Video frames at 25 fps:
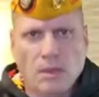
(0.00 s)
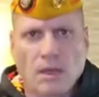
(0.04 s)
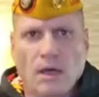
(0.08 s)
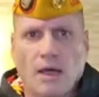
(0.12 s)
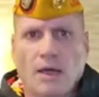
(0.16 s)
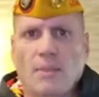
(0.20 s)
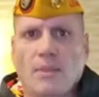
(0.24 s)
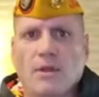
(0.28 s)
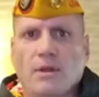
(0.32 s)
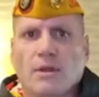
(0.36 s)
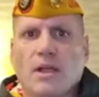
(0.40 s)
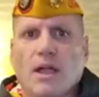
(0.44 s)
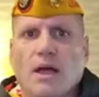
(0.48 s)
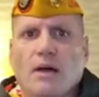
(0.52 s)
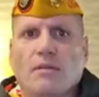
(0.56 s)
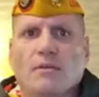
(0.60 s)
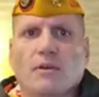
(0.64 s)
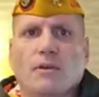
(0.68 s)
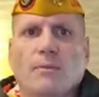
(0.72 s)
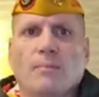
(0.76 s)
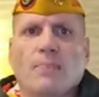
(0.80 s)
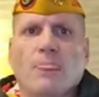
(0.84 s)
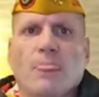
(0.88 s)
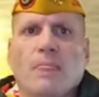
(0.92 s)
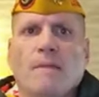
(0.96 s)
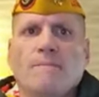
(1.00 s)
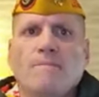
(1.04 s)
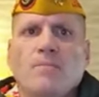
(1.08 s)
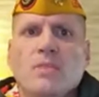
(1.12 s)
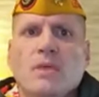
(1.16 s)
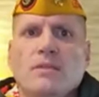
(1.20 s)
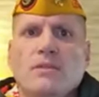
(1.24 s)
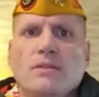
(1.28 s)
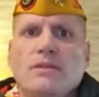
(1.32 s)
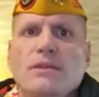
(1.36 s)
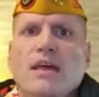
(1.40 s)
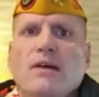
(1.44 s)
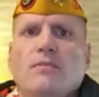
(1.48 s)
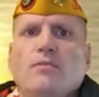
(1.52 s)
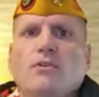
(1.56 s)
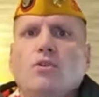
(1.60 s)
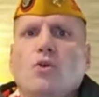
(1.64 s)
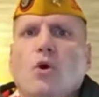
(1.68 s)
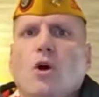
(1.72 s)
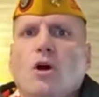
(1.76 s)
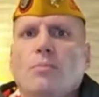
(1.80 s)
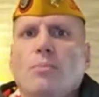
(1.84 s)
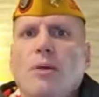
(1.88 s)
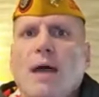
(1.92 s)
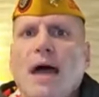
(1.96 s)
on their cover. The Devil
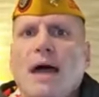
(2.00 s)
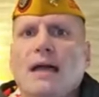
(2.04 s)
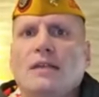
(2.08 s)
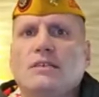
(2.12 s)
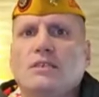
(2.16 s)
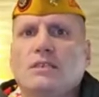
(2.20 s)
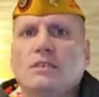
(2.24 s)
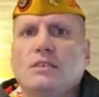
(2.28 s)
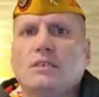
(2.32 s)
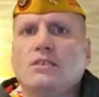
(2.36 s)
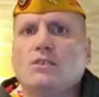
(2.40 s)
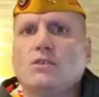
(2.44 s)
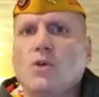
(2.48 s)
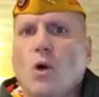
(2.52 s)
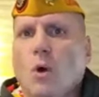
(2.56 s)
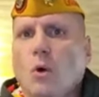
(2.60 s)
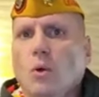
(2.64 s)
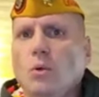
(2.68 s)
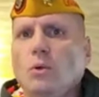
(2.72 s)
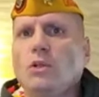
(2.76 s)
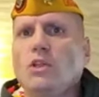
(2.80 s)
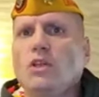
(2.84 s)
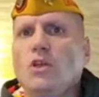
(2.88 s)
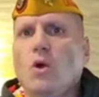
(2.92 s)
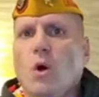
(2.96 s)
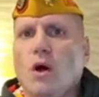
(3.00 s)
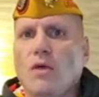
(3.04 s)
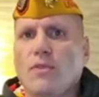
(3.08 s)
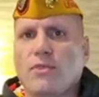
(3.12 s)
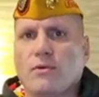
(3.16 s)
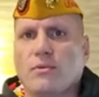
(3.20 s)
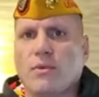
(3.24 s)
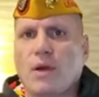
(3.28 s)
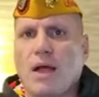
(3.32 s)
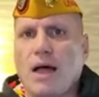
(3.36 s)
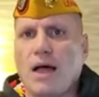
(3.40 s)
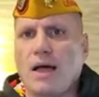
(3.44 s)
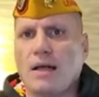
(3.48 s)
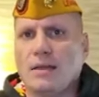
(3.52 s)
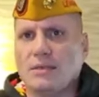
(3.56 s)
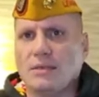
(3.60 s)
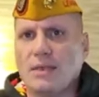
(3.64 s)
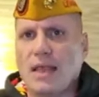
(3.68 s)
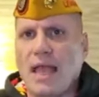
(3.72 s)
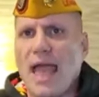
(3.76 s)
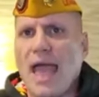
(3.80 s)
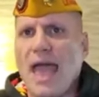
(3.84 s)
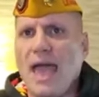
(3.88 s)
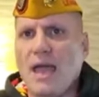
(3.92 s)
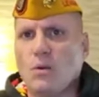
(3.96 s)
Dog patch is only
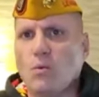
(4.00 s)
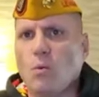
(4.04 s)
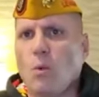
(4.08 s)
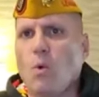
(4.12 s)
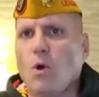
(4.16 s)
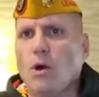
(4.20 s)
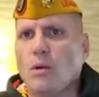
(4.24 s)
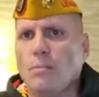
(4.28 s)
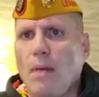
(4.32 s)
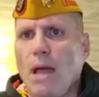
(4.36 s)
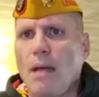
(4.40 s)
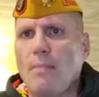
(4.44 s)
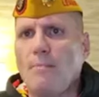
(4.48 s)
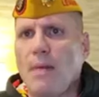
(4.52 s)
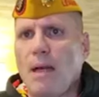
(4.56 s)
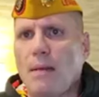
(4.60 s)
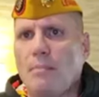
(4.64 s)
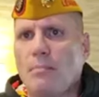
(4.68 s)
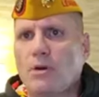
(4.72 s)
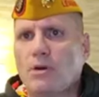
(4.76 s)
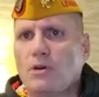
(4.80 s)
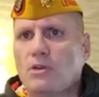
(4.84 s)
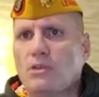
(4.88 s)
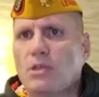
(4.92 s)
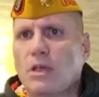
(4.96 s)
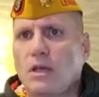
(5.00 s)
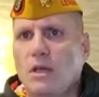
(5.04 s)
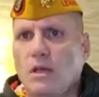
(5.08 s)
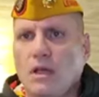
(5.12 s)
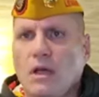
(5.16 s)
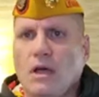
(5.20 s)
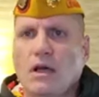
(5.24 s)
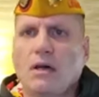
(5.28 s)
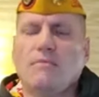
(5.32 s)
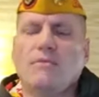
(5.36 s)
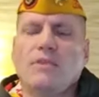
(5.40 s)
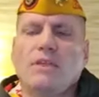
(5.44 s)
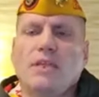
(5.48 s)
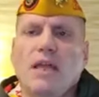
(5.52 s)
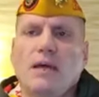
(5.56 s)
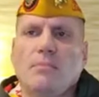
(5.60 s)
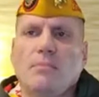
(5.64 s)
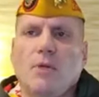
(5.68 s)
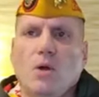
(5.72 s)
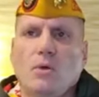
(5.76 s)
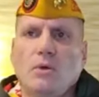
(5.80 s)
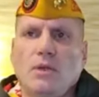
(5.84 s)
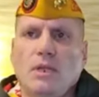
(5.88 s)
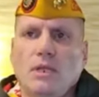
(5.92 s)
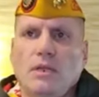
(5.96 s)
authorized and worn by members of the
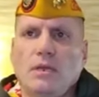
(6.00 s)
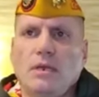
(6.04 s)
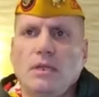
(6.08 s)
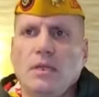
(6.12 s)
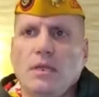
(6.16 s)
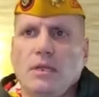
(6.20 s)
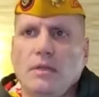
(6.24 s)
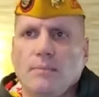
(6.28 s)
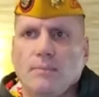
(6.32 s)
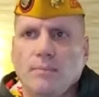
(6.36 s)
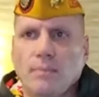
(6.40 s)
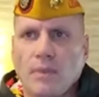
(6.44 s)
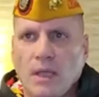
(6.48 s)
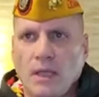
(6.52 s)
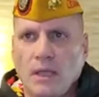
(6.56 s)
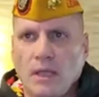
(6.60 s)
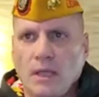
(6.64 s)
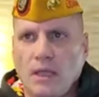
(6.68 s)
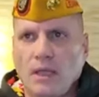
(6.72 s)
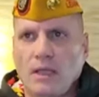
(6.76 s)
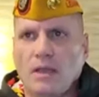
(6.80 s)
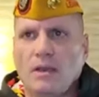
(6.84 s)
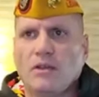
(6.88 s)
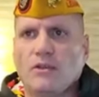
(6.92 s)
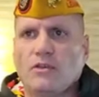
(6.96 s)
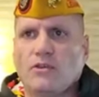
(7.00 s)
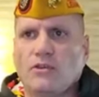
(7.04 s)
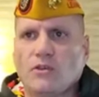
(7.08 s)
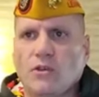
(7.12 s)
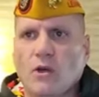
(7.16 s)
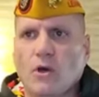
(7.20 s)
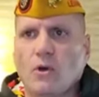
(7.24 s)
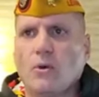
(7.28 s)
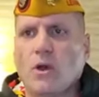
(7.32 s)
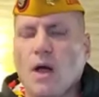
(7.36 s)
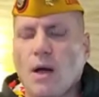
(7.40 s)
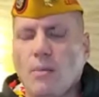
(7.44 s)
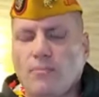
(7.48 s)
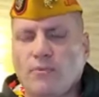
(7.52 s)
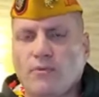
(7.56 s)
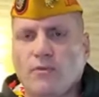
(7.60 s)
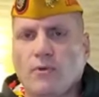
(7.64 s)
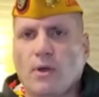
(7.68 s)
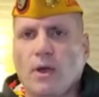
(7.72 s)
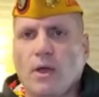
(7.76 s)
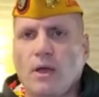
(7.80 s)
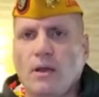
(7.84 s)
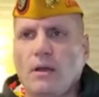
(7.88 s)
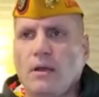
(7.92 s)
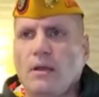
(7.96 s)
MODD. It is sewn up
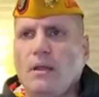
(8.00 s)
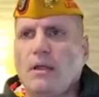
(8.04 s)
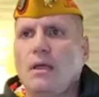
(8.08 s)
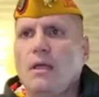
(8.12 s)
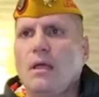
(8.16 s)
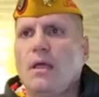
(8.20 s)
front